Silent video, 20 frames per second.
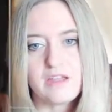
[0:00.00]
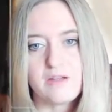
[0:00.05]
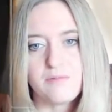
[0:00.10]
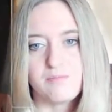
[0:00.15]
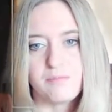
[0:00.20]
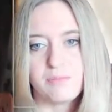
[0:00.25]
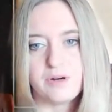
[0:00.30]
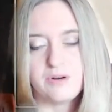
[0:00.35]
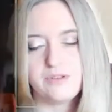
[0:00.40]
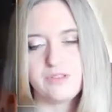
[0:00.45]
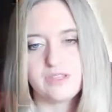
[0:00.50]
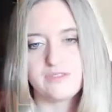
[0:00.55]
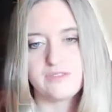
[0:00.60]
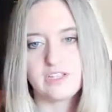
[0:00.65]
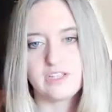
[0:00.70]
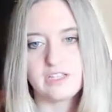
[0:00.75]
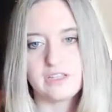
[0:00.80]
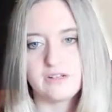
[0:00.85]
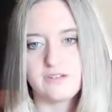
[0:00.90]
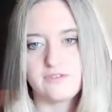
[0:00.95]
Both of
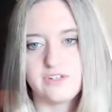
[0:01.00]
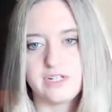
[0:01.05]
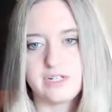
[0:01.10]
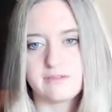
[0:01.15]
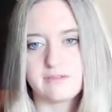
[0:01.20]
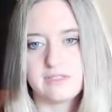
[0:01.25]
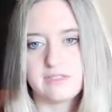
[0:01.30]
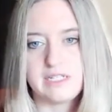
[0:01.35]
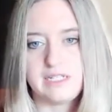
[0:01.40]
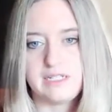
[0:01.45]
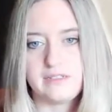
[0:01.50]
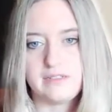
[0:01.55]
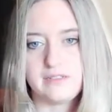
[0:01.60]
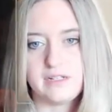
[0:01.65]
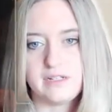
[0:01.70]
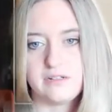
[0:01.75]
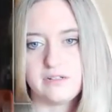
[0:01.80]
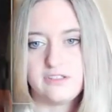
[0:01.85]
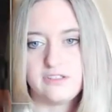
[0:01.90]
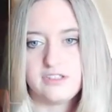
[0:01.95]
the low-frequency
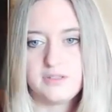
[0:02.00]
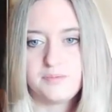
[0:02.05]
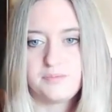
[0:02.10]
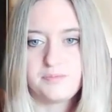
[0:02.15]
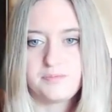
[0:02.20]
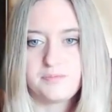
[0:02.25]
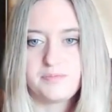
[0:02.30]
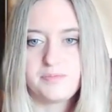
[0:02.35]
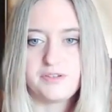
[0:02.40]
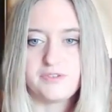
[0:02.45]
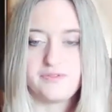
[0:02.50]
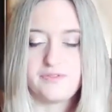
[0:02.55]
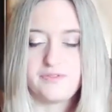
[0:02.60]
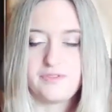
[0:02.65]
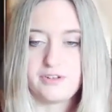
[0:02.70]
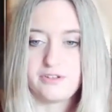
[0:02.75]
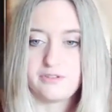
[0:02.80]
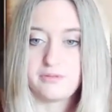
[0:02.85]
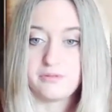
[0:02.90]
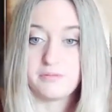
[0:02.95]
tones
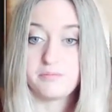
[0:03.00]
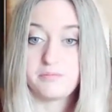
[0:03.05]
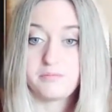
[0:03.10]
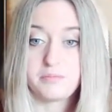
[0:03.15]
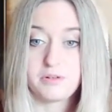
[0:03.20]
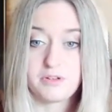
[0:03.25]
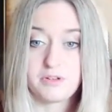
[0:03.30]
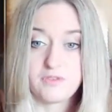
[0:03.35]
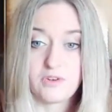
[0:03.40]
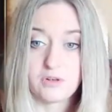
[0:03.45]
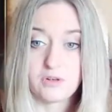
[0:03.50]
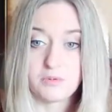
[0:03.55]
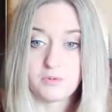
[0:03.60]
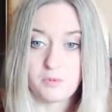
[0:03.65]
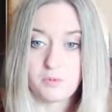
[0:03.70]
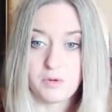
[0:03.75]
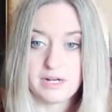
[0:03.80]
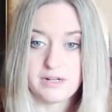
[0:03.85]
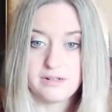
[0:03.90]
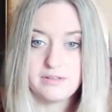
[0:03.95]
performed
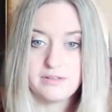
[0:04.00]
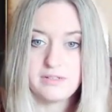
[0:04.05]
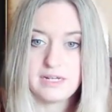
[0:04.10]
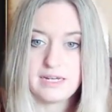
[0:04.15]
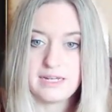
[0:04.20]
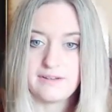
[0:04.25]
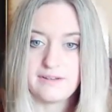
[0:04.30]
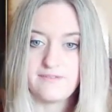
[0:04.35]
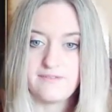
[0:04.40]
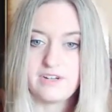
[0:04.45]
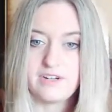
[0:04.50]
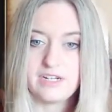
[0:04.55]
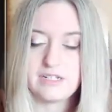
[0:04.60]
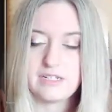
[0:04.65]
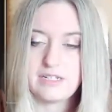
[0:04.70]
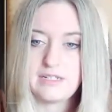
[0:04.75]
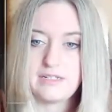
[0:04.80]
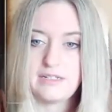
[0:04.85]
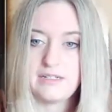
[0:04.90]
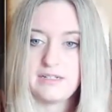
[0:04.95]
well and
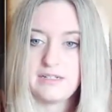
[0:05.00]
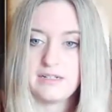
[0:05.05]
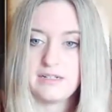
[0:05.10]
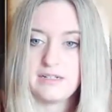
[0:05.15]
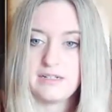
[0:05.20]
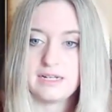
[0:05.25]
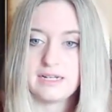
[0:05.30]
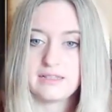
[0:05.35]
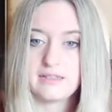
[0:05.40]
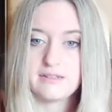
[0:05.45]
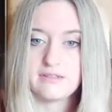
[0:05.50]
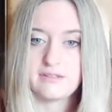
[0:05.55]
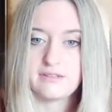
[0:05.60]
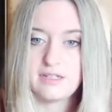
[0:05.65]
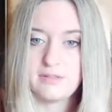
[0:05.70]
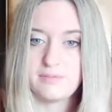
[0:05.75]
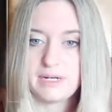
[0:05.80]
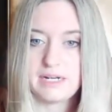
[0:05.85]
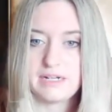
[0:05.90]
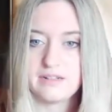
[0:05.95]
very, and
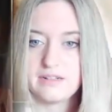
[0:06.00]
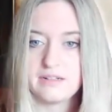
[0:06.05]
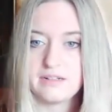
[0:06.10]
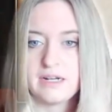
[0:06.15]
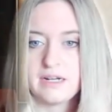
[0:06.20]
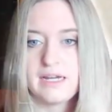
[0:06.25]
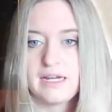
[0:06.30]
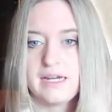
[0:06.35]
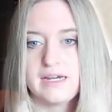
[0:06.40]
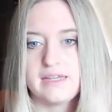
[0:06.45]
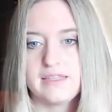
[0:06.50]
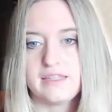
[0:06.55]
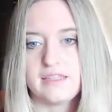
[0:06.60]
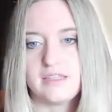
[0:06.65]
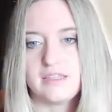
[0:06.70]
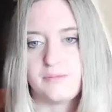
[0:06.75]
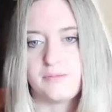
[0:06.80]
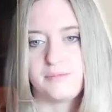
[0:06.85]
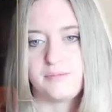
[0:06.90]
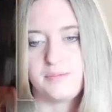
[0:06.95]
clearly better
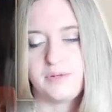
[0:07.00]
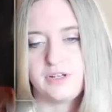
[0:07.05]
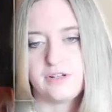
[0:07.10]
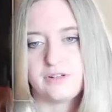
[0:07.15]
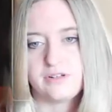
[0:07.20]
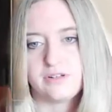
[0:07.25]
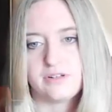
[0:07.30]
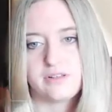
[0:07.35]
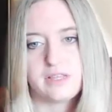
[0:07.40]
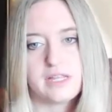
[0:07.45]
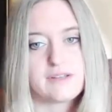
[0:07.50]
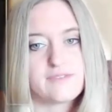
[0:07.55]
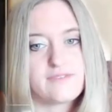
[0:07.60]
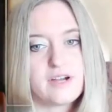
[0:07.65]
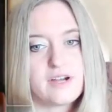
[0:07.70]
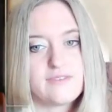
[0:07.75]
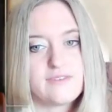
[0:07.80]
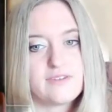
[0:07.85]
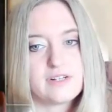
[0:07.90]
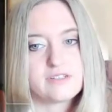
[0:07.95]
than the pure
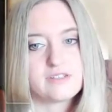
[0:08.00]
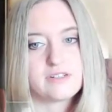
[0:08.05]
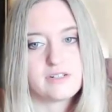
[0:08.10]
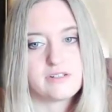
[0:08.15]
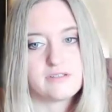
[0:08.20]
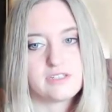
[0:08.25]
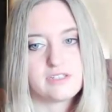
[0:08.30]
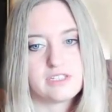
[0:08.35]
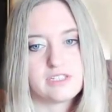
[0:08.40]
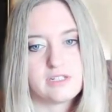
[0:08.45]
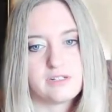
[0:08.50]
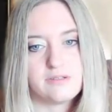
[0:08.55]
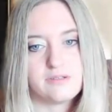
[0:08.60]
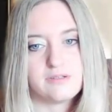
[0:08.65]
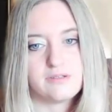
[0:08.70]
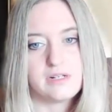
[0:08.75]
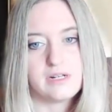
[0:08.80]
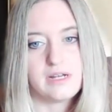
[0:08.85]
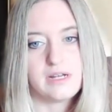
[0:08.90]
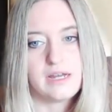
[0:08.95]
500 hertz
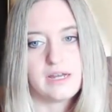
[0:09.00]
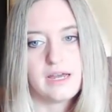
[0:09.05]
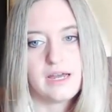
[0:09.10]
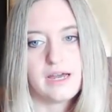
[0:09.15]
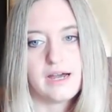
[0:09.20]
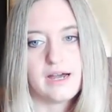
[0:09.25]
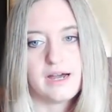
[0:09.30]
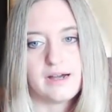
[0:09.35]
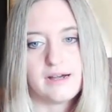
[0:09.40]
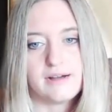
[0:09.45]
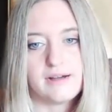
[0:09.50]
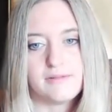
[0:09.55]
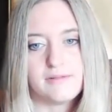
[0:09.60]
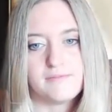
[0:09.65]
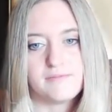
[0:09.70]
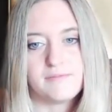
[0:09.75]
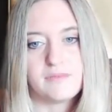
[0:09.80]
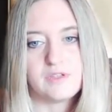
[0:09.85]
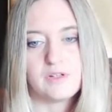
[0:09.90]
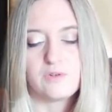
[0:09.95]
tone
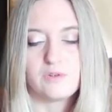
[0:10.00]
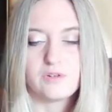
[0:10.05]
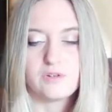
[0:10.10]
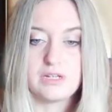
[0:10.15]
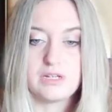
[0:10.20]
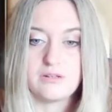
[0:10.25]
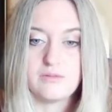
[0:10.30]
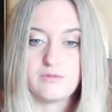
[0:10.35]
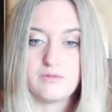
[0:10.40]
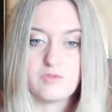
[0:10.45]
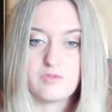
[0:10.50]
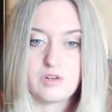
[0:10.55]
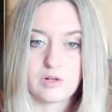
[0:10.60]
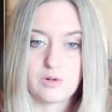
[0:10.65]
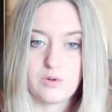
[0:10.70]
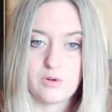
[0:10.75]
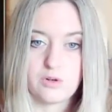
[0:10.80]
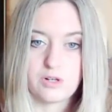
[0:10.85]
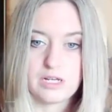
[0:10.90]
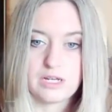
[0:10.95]
or the
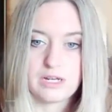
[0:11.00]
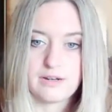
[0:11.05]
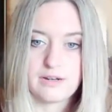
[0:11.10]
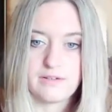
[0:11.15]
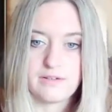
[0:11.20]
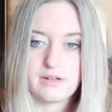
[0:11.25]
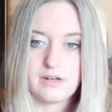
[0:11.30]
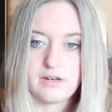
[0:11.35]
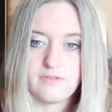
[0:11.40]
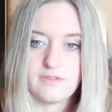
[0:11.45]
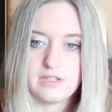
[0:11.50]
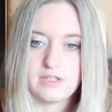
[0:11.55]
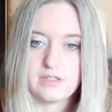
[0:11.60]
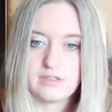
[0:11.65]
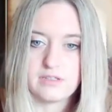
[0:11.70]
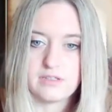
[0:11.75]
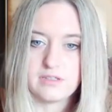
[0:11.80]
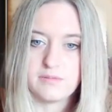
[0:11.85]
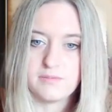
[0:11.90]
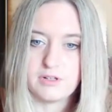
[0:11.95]
recording of the
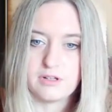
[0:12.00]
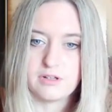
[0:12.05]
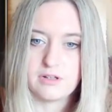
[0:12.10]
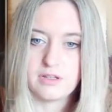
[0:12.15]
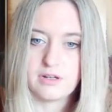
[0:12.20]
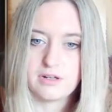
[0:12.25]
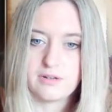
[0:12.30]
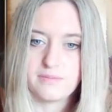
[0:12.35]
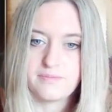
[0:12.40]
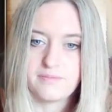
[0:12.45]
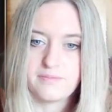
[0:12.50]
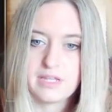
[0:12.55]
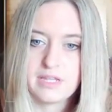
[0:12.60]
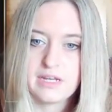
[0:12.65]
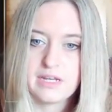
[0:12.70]
smoke alarm.